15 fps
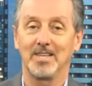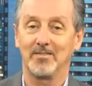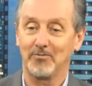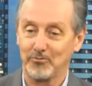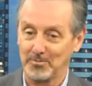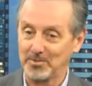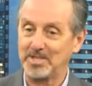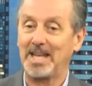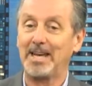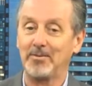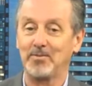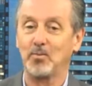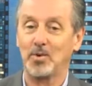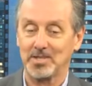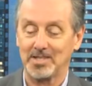From
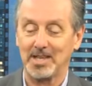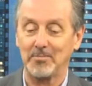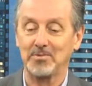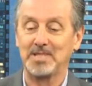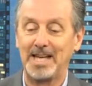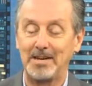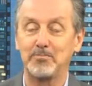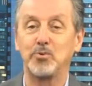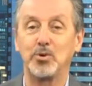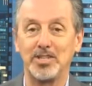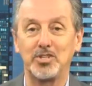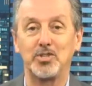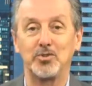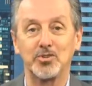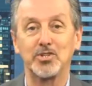well, some
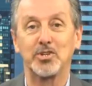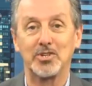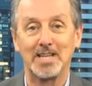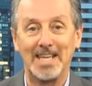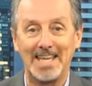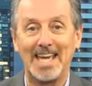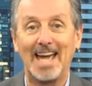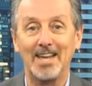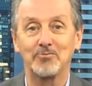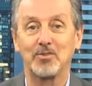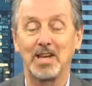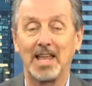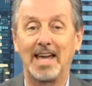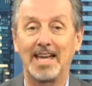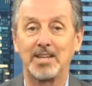standpoints, you certainly can
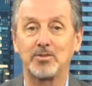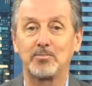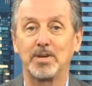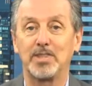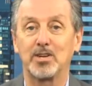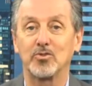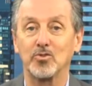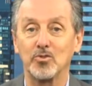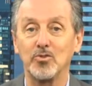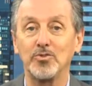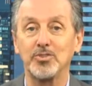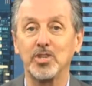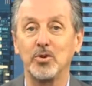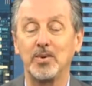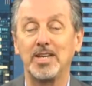relax, but there are
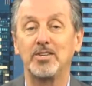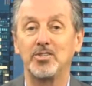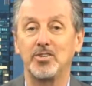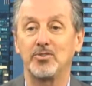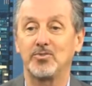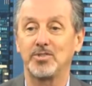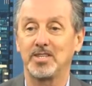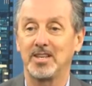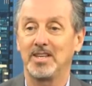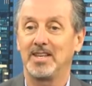also issues